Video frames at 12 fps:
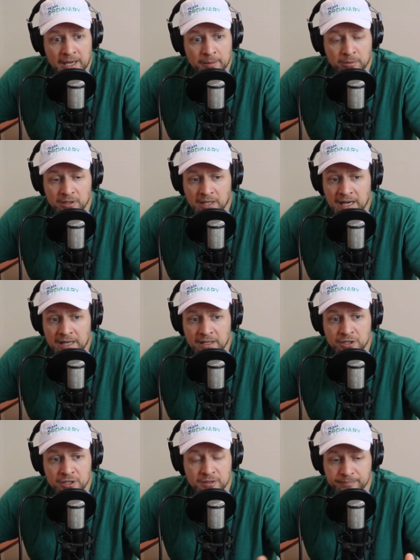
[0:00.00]
able to kind of
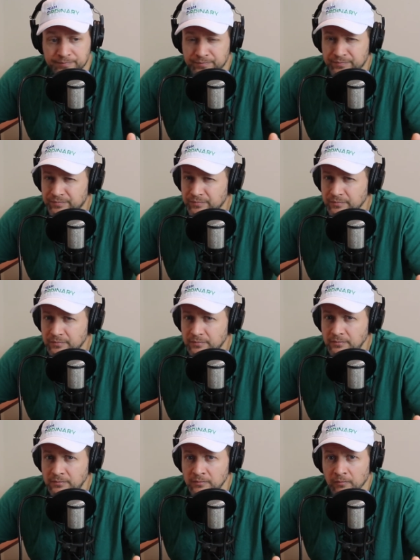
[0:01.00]
just
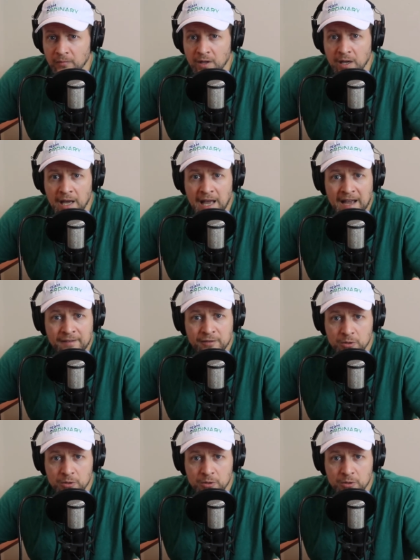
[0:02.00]
have